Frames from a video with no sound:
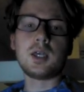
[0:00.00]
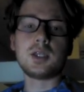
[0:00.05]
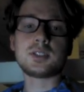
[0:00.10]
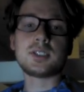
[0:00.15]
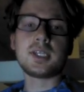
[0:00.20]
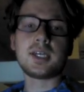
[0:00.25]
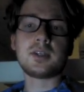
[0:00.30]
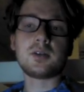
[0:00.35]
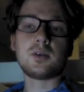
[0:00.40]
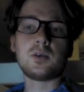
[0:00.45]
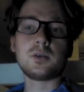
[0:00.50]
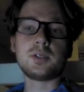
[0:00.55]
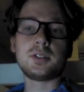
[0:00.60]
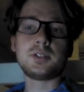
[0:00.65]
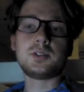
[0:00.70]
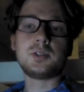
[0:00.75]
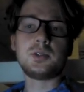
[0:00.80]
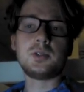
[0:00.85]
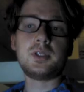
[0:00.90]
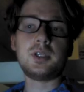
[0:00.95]
second only
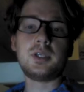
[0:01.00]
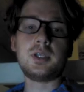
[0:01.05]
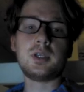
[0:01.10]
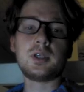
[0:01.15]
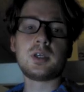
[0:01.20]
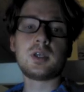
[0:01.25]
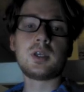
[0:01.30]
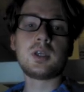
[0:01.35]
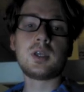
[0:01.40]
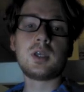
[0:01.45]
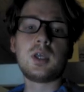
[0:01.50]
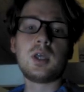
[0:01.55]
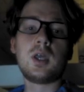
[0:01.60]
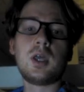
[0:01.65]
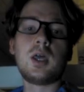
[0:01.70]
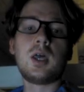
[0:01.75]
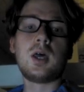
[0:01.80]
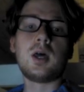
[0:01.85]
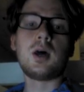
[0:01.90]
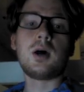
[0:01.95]
to the
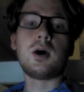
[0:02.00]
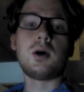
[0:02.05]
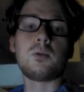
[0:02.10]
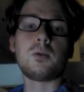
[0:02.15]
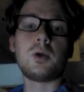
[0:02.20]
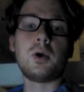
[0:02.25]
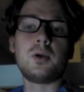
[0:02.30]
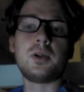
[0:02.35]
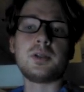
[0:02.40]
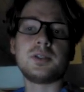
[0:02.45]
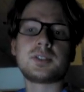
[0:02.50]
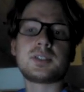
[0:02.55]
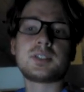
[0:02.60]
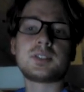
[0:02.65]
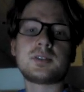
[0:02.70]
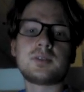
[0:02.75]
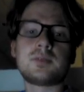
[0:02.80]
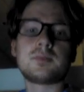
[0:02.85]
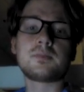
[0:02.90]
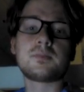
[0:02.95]

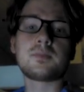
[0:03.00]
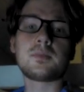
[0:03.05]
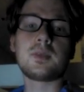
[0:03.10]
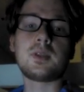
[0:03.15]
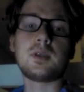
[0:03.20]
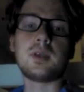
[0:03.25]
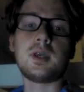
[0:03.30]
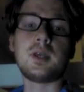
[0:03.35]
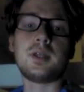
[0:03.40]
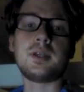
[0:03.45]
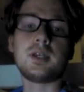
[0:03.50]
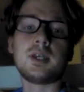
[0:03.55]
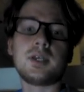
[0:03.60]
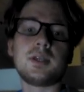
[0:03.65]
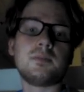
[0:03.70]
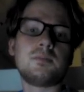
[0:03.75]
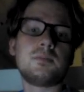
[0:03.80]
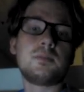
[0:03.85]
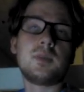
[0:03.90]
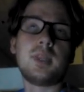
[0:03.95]
rodents, and
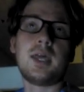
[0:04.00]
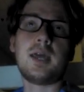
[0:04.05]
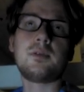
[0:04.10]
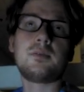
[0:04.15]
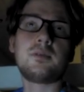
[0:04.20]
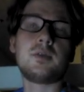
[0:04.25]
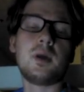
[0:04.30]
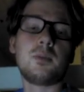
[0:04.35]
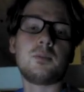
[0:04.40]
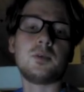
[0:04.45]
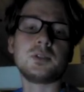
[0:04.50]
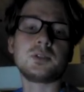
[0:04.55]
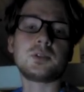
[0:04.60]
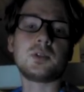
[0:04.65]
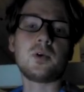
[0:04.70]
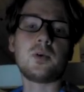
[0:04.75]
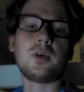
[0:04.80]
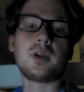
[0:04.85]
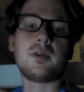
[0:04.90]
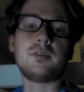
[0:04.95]
that number is
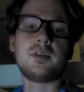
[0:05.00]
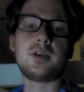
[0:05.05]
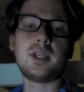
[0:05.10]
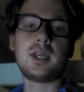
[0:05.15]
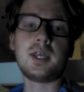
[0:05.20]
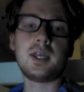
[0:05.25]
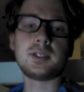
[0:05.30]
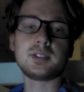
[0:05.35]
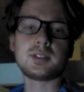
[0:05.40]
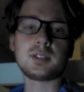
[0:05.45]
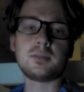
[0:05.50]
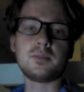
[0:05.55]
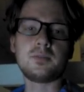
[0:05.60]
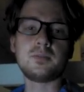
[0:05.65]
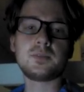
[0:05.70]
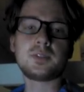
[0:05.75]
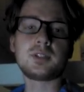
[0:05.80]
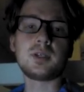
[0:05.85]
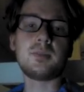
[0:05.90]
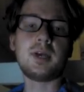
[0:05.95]
growing every day, and
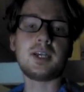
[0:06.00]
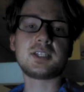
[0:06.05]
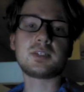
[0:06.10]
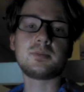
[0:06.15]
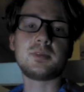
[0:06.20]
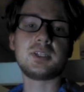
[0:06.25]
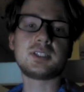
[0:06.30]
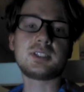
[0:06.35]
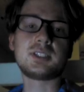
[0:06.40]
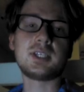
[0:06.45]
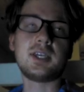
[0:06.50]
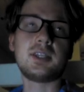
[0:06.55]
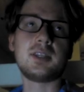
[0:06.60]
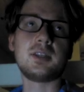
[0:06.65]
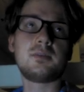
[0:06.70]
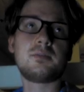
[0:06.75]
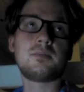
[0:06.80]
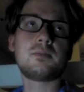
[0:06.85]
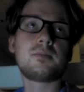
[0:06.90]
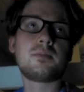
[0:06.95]
some estimates say
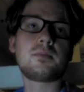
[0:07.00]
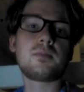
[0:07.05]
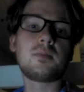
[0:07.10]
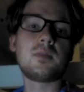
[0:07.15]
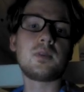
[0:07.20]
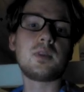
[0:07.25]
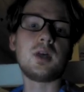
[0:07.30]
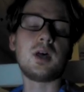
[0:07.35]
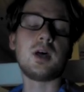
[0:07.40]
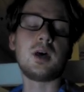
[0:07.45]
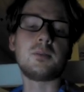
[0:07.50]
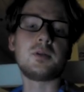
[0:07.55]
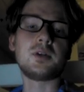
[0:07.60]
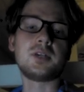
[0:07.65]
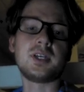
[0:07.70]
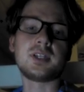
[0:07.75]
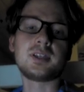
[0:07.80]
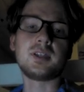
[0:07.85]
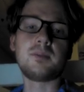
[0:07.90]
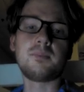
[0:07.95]
that
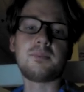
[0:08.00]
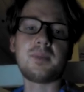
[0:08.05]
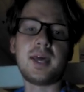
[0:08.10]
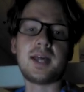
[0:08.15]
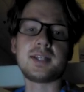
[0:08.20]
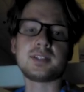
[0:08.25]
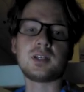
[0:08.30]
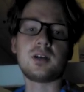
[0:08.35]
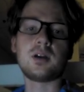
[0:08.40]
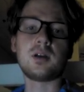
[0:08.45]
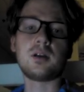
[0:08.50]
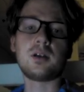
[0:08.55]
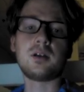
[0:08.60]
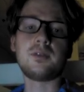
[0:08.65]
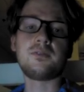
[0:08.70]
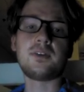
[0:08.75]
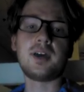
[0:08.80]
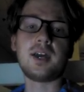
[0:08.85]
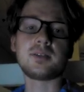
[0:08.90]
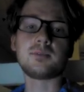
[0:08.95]
predict that bats are
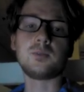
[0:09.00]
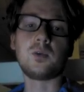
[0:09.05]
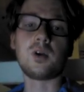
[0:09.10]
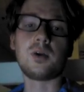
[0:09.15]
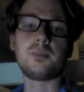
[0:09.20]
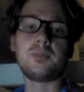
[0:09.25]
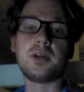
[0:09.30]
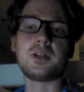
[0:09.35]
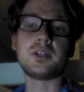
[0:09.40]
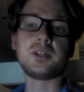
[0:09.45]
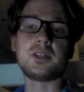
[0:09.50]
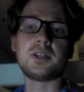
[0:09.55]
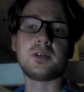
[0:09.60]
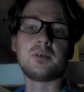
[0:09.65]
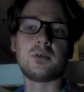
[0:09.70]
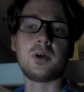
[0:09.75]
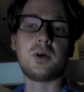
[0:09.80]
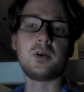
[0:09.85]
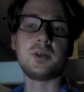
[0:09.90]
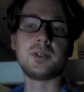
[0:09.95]
in fact more abundant than
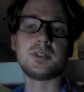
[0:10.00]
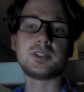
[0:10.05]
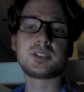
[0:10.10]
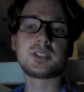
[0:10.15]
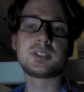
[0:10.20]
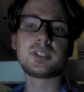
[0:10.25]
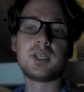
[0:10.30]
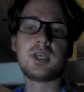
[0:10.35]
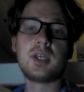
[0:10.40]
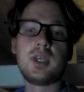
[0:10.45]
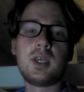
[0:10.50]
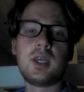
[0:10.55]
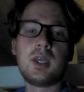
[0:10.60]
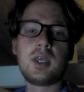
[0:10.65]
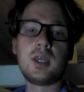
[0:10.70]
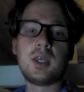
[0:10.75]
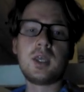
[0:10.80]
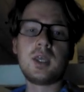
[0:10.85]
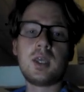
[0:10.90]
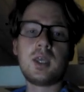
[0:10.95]
rodents.
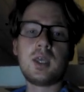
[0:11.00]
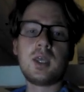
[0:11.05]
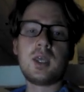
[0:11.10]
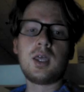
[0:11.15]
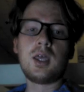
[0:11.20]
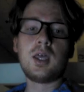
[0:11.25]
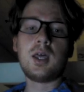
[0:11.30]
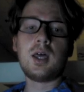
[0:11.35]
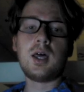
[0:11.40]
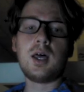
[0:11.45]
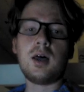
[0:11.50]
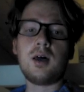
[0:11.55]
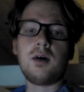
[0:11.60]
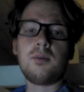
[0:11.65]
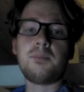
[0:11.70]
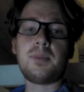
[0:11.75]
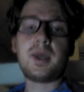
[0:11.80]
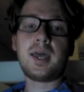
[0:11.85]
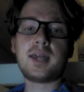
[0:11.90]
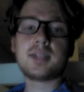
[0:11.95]

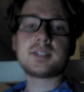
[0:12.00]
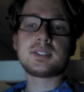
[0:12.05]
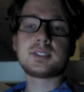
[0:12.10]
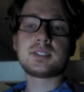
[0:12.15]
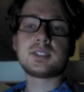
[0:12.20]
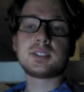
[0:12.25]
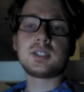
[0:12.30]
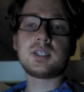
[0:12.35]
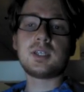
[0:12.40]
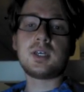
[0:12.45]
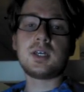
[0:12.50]
Bats